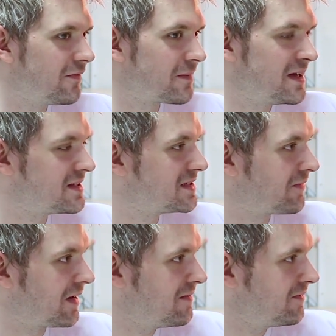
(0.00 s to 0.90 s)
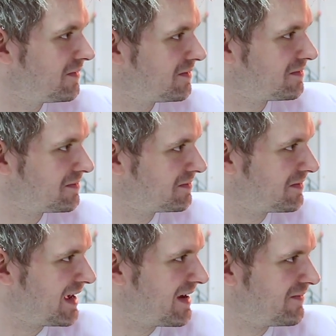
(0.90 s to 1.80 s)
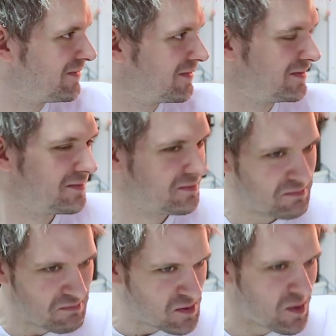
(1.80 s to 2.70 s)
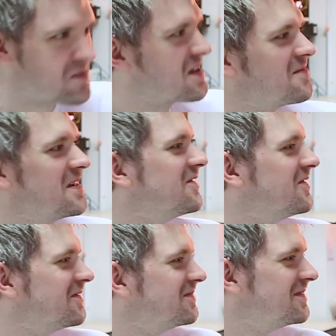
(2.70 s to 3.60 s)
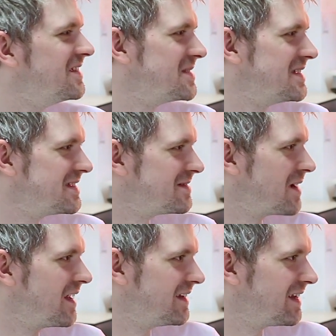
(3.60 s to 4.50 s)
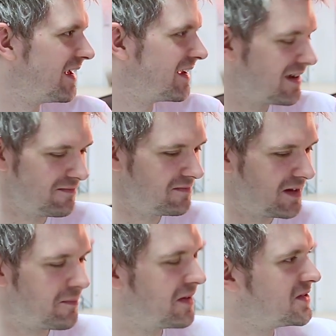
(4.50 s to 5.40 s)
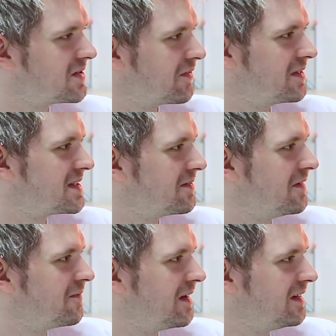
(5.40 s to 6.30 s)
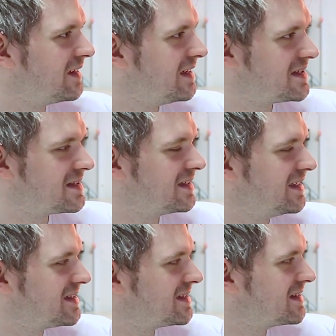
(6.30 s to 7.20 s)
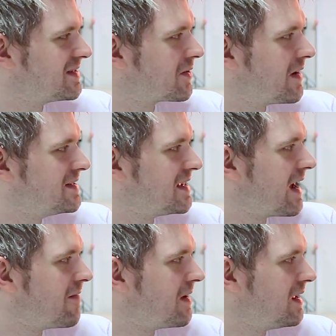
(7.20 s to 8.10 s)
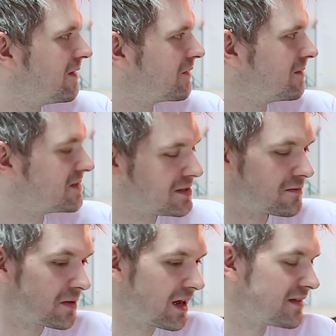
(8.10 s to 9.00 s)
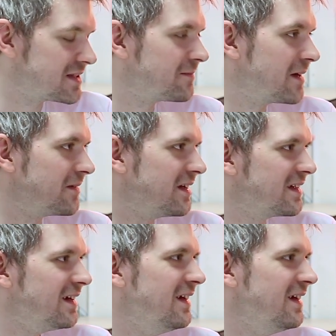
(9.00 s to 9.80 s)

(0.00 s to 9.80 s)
For Playtest 5, we have probably going to be all users and like a bunch of ones that we've made. It's crazy how many have come since we put it out to the public.